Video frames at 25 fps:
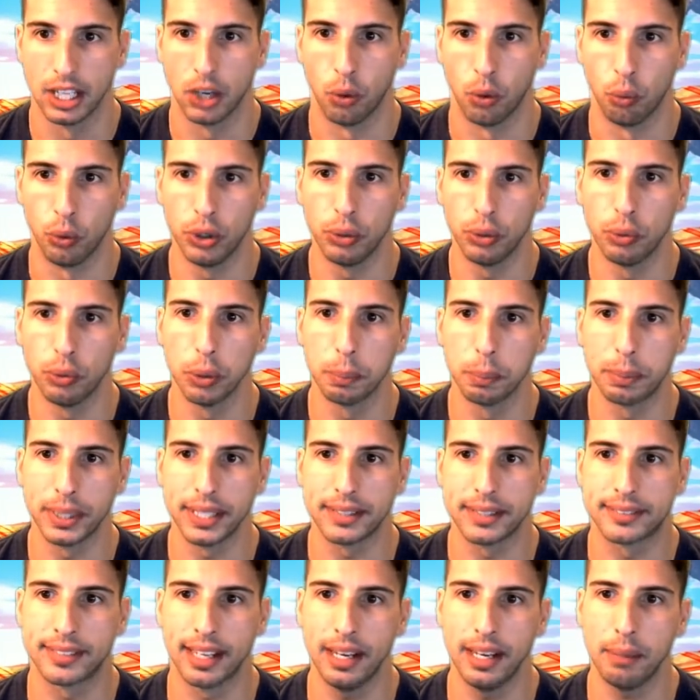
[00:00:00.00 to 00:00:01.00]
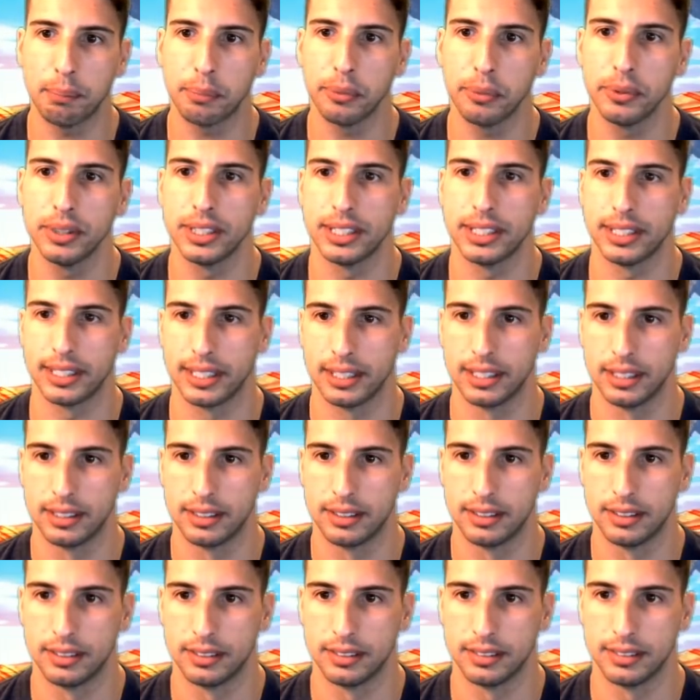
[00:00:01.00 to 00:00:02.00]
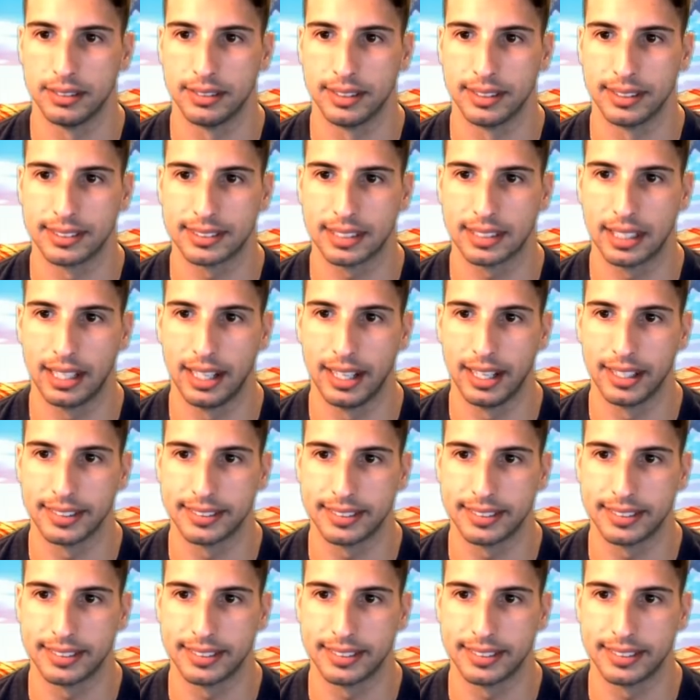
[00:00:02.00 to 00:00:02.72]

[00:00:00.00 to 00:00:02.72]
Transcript: We will be temporarily dis uh,